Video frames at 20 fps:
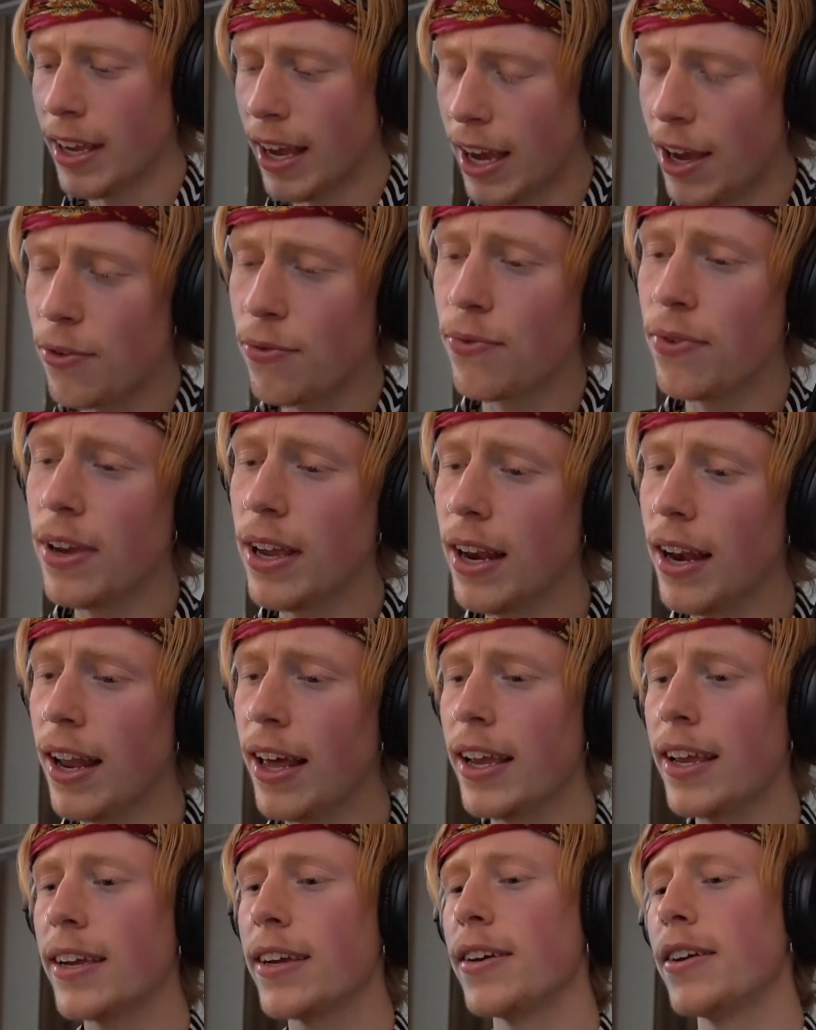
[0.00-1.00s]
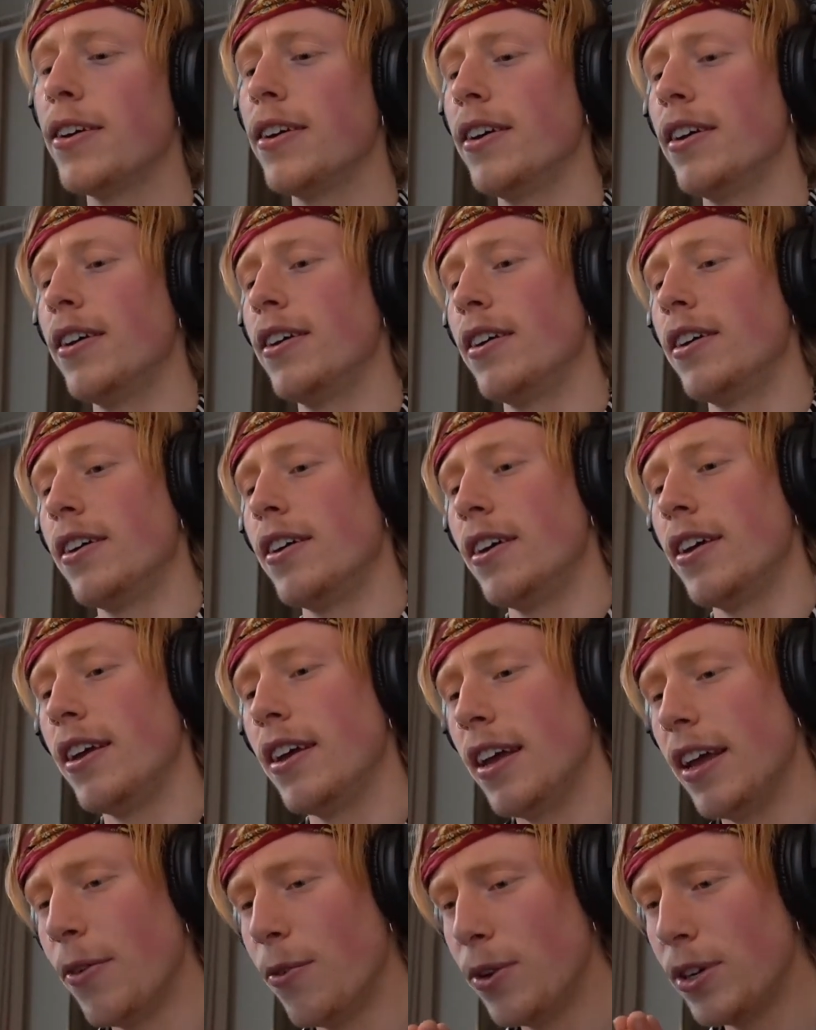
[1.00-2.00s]
I feel like
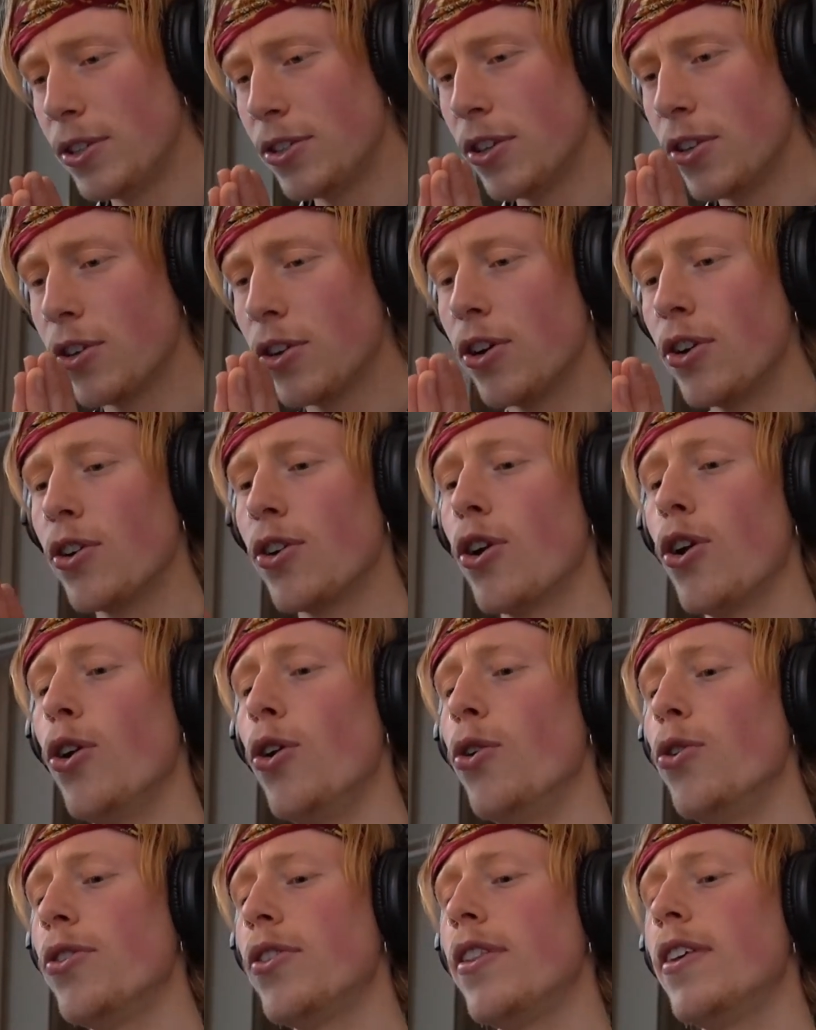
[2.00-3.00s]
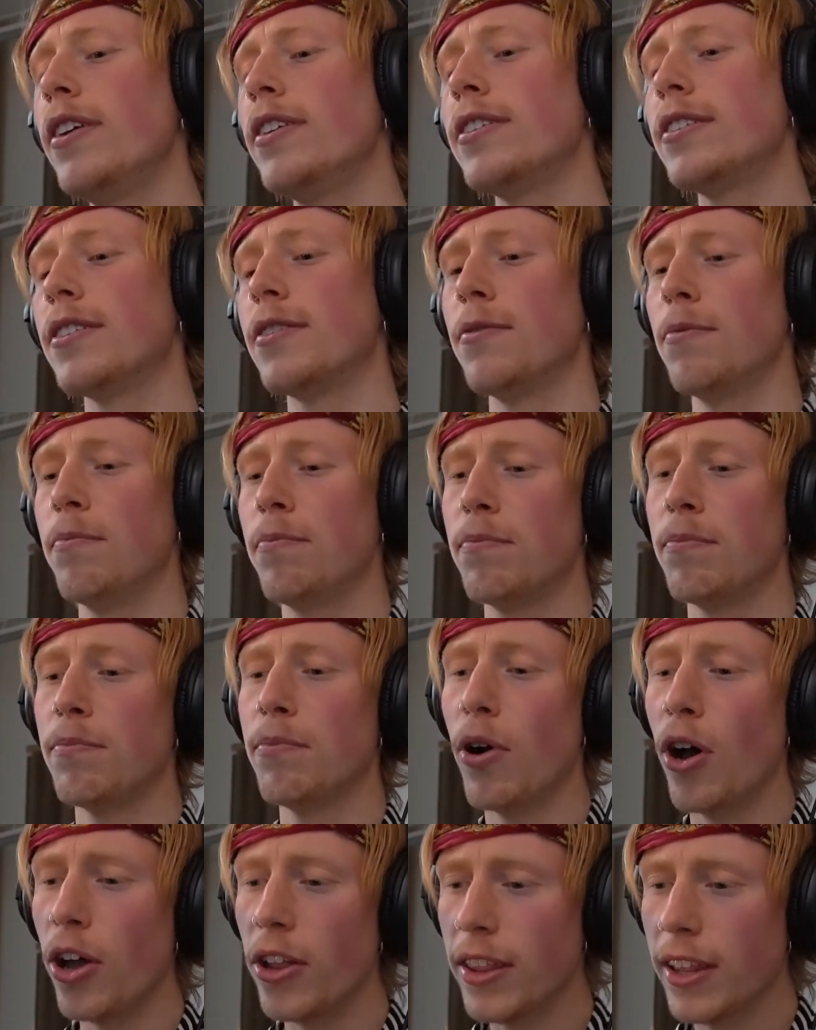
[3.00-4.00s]
we should conclude this
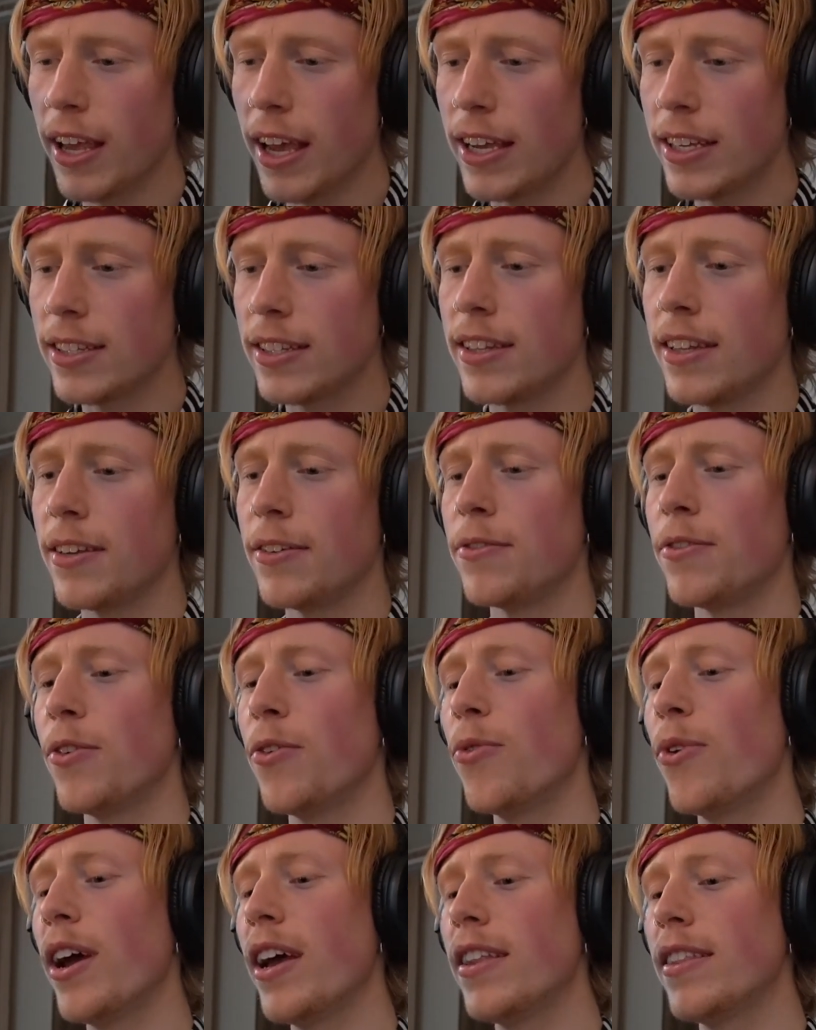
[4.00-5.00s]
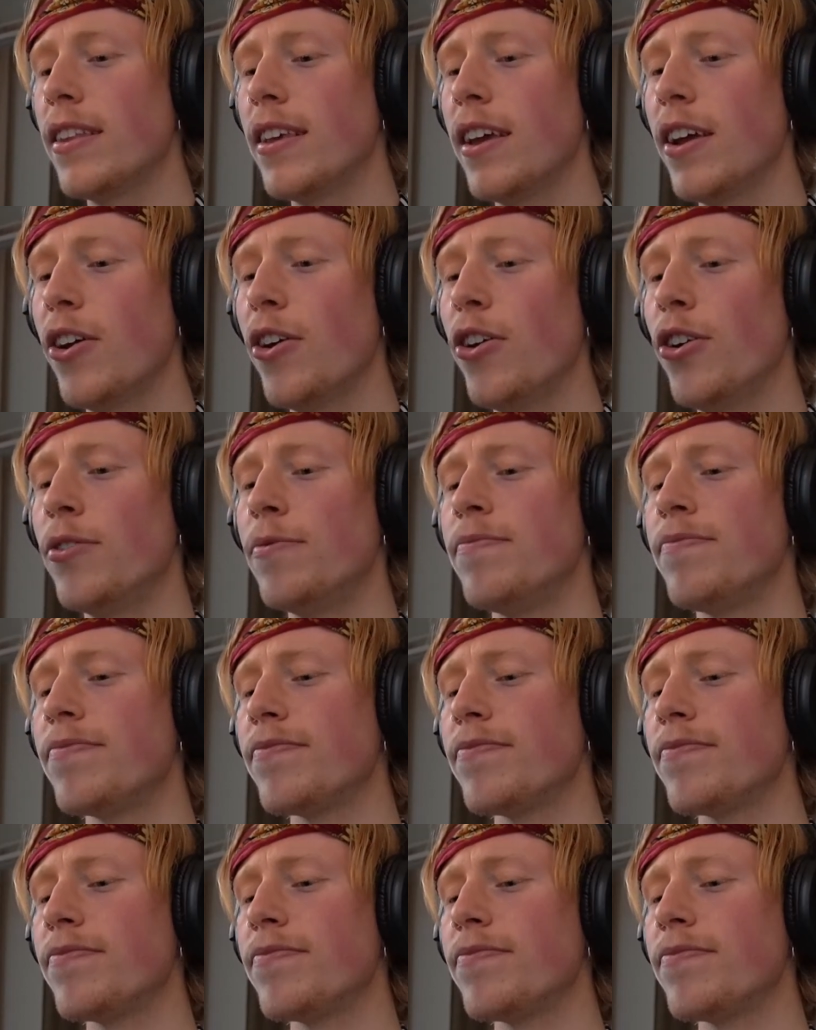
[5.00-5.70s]
podcast right here.